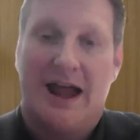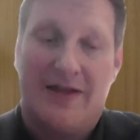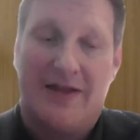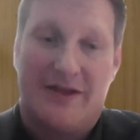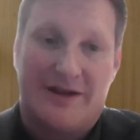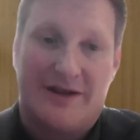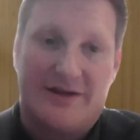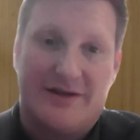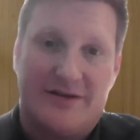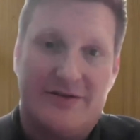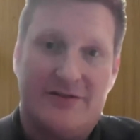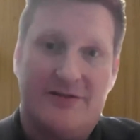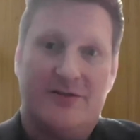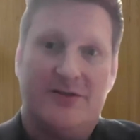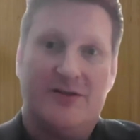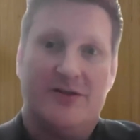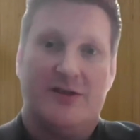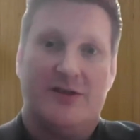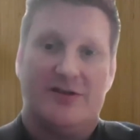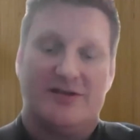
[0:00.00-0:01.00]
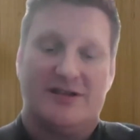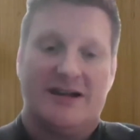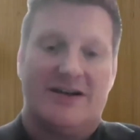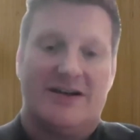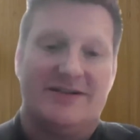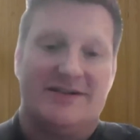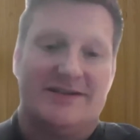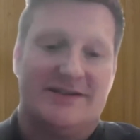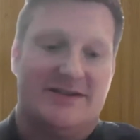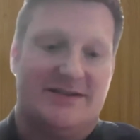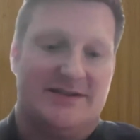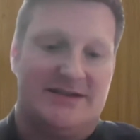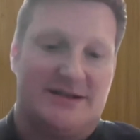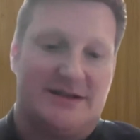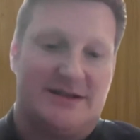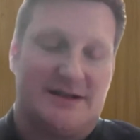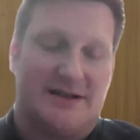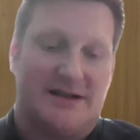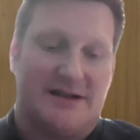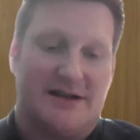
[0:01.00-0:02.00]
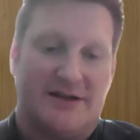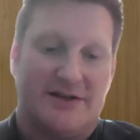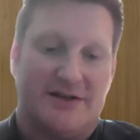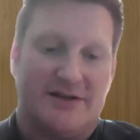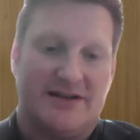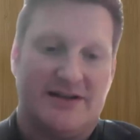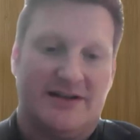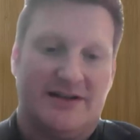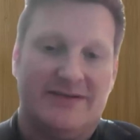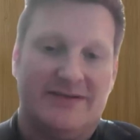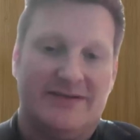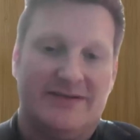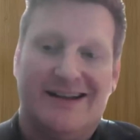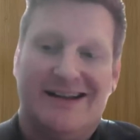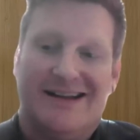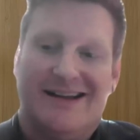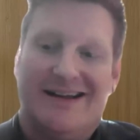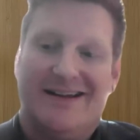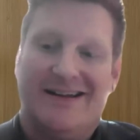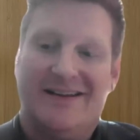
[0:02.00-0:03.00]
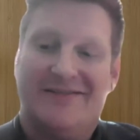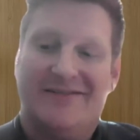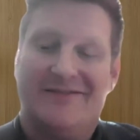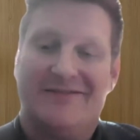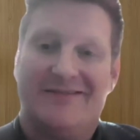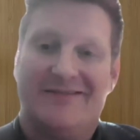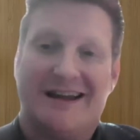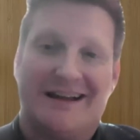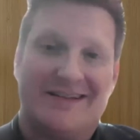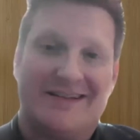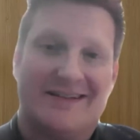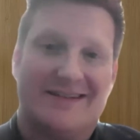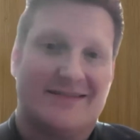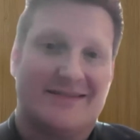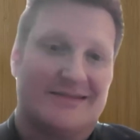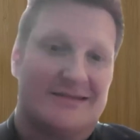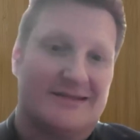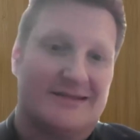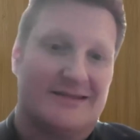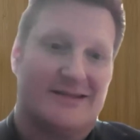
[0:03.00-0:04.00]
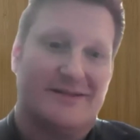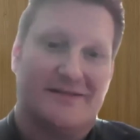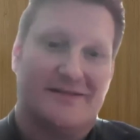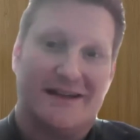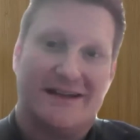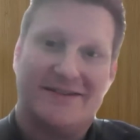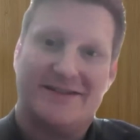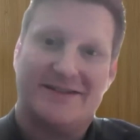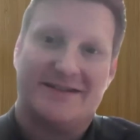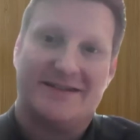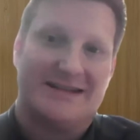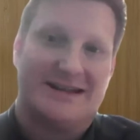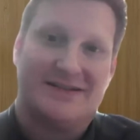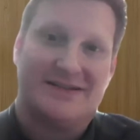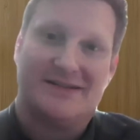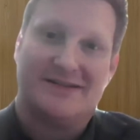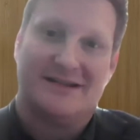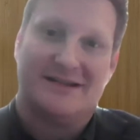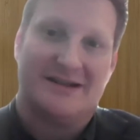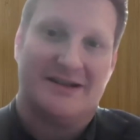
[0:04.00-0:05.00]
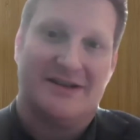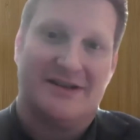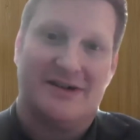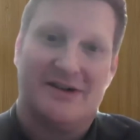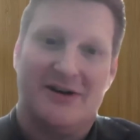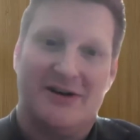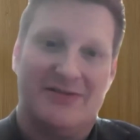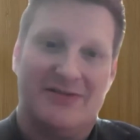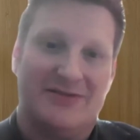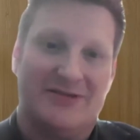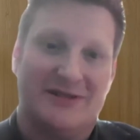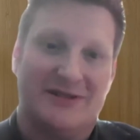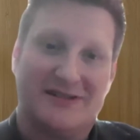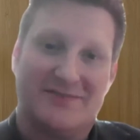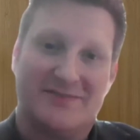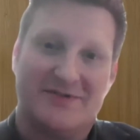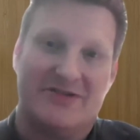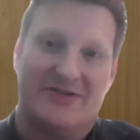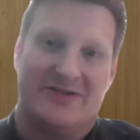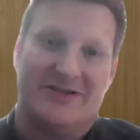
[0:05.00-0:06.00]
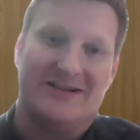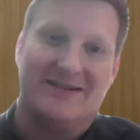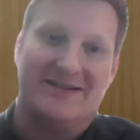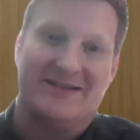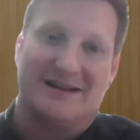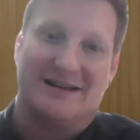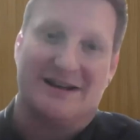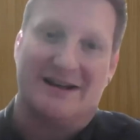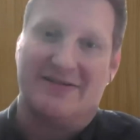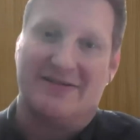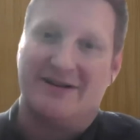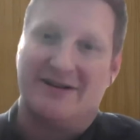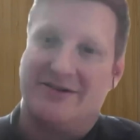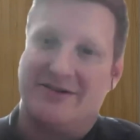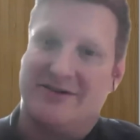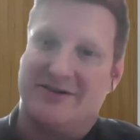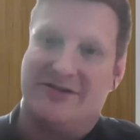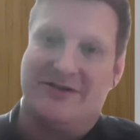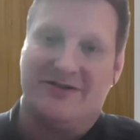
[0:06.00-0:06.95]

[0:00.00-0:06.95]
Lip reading: and then do those analyses yourself. And if that just sounds like an awful experience, it's like I'd rather